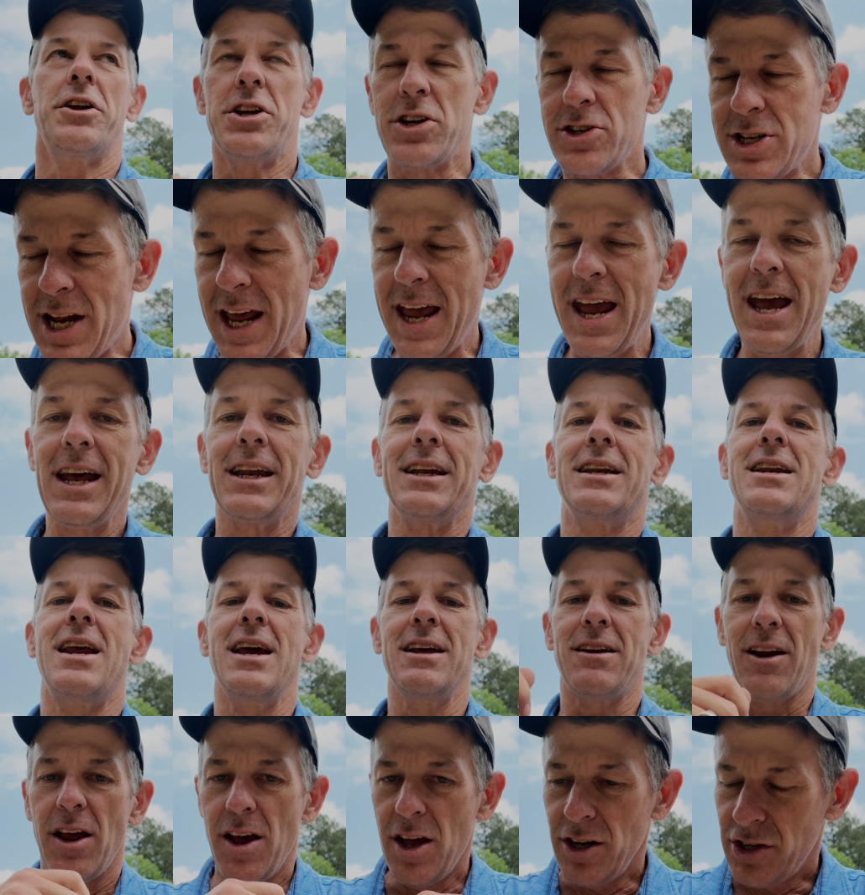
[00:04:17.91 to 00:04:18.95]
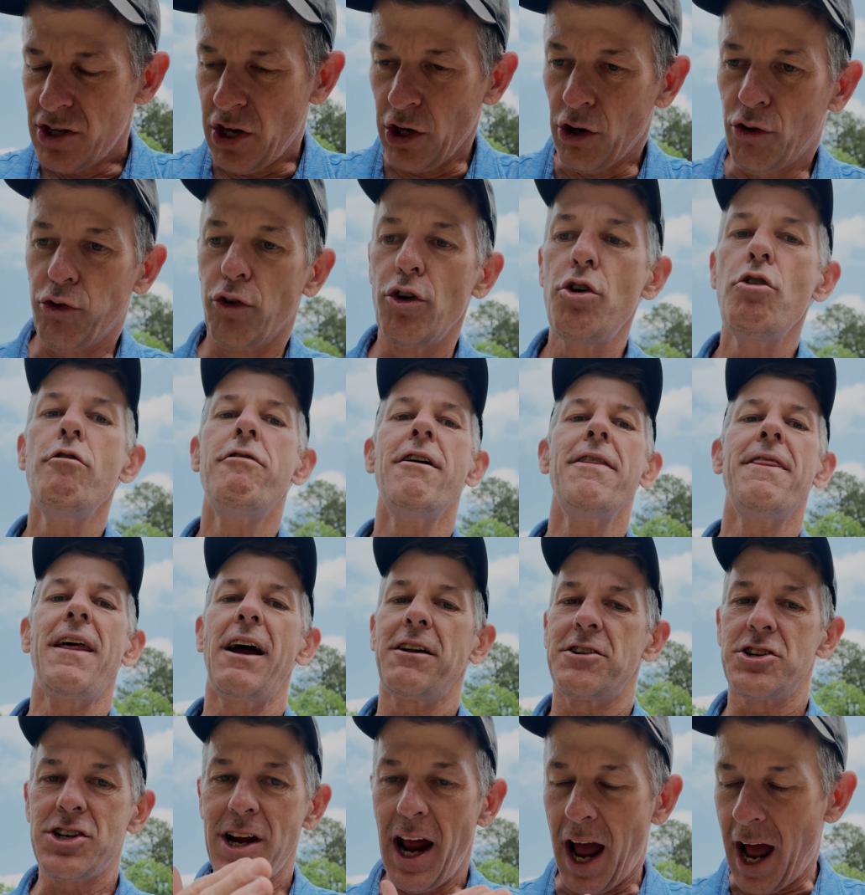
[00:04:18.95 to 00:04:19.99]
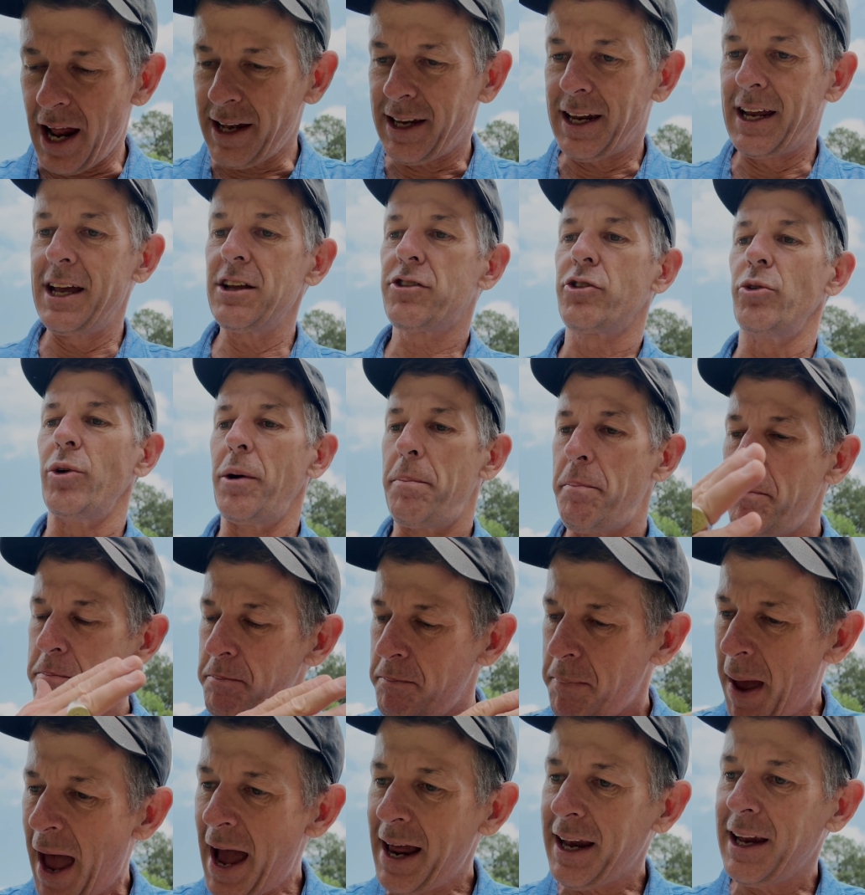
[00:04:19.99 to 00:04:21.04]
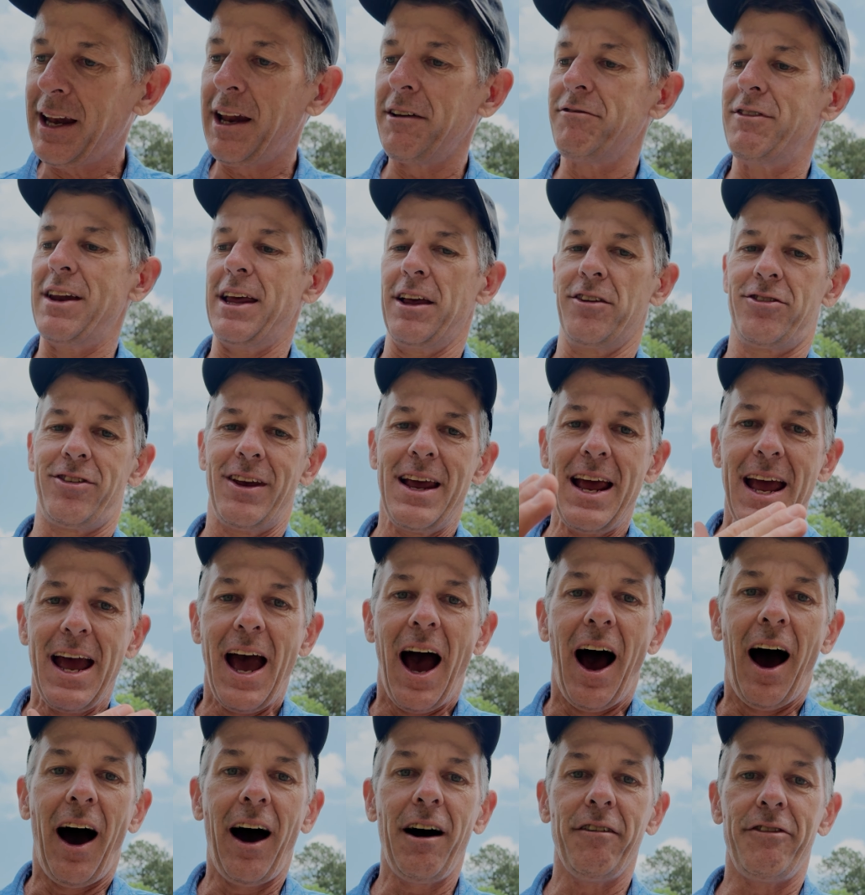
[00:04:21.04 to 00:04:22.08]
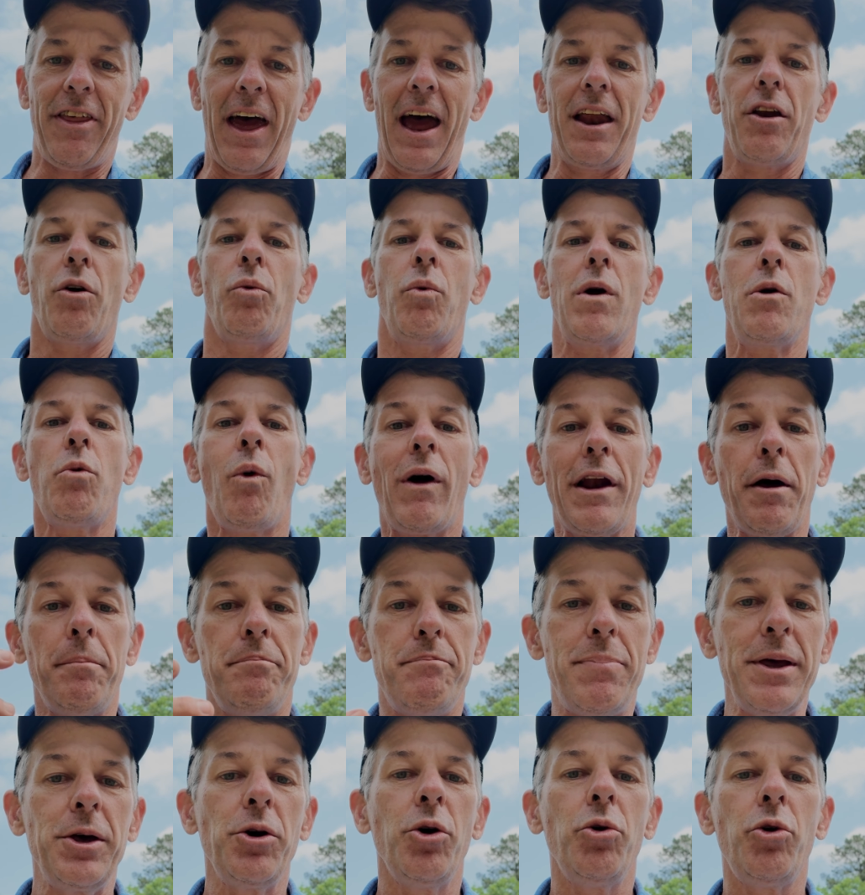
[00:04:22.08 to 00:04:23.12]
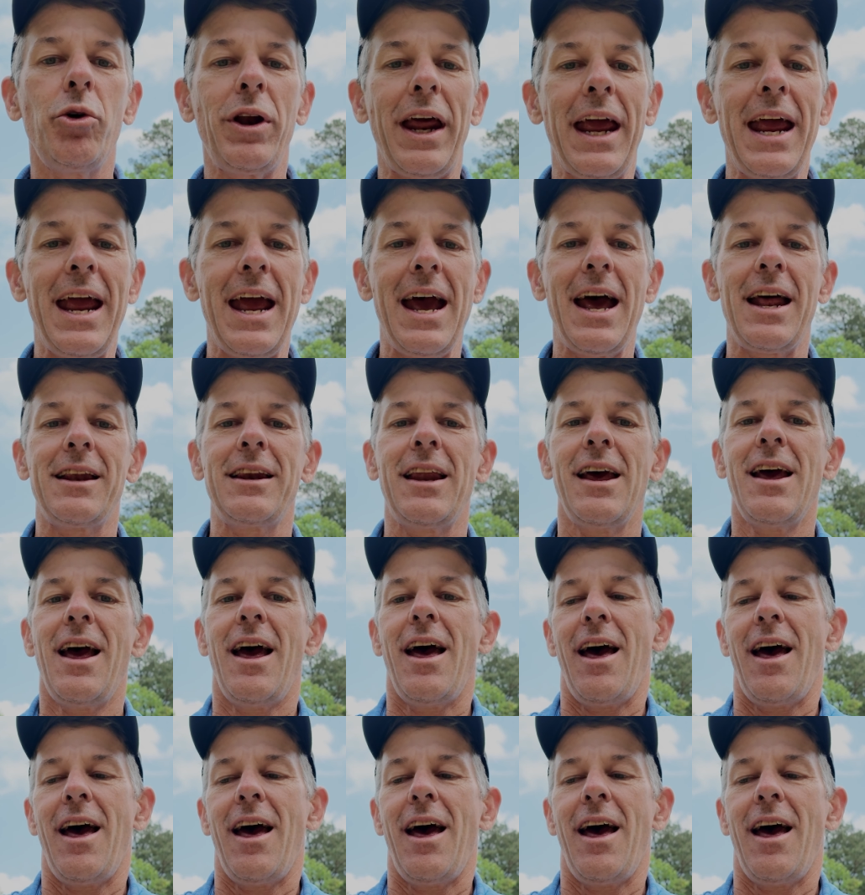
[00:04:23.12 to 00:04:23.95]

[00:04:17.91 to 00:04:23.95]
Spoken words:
Just get to groove in that shot, to get the repetitiveness of that. We want to build in